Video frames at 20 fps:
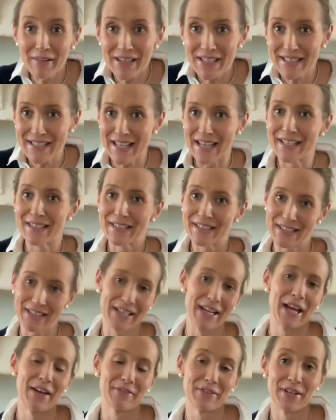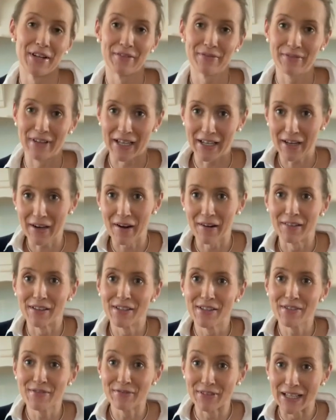I said I didn't have enough red
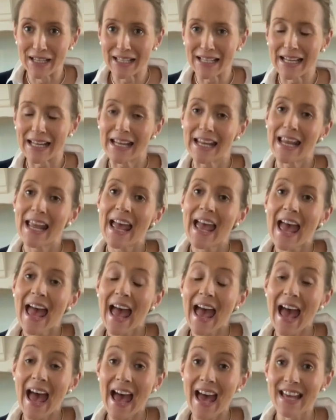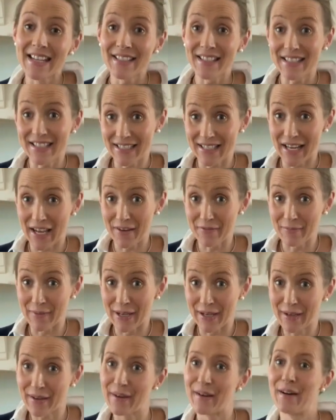currants, really. And I didn't have
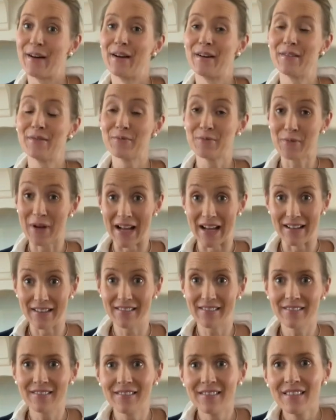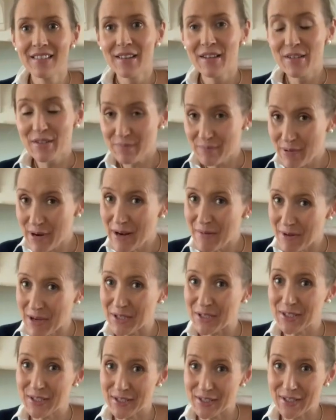my car. Well, pretty
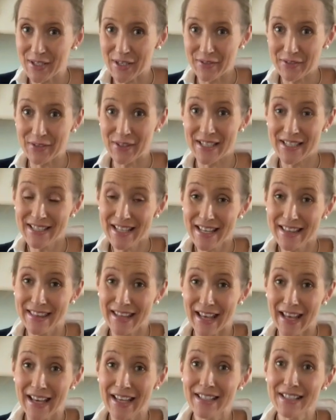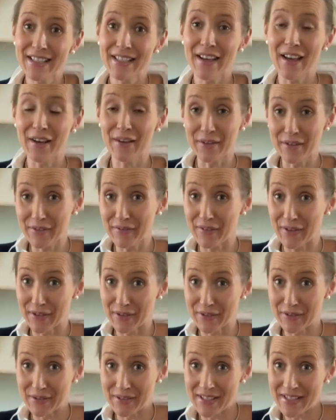much just after I said that, I got a phone
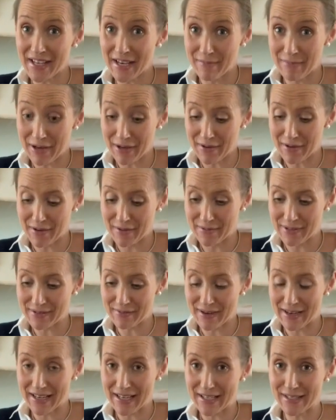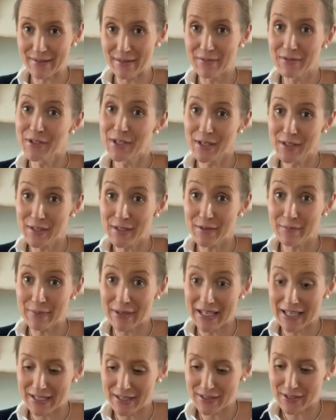call to say my car was ready. So I've just
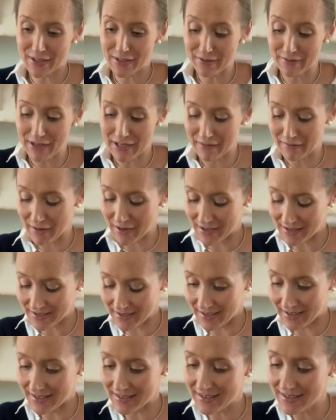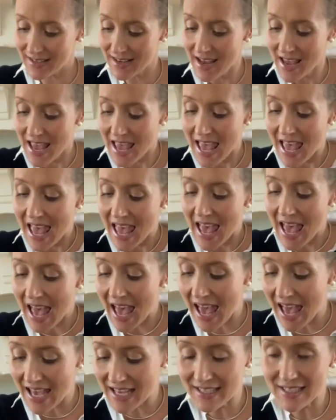been to the greengrocers
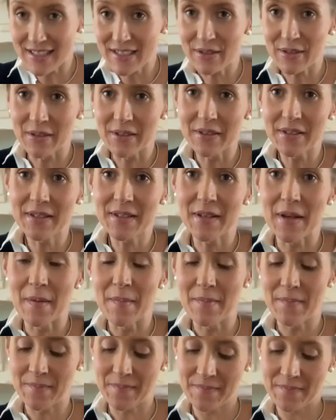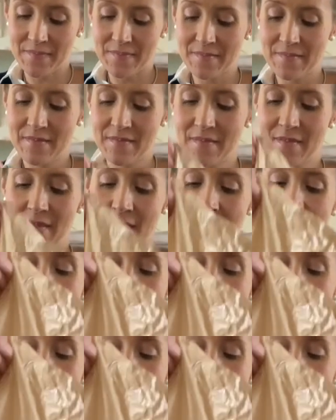and got some